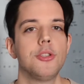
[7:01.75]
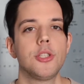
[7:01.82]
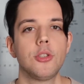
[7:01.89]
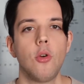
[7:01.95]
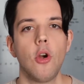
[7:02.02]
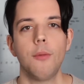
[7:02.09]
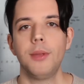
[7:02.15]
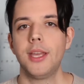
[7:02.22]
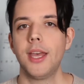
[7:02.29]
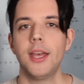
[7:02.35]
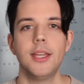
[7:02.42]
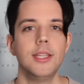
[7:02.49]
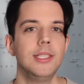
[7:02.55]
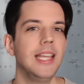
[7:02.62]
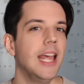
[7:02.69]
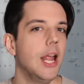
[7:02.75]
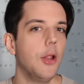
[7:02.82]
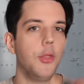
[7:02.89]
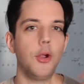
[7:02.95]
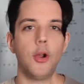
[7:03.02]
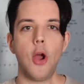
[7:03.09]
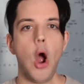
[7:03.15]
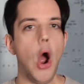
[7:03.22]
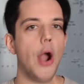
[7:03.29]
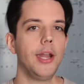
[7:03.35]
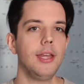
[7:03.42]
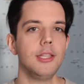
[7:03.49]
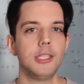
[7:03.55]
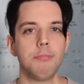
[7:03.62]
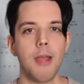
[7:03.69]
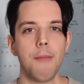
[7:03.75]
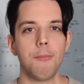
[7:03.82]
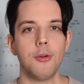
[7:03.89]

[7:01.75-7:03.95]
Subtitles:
store, because their audience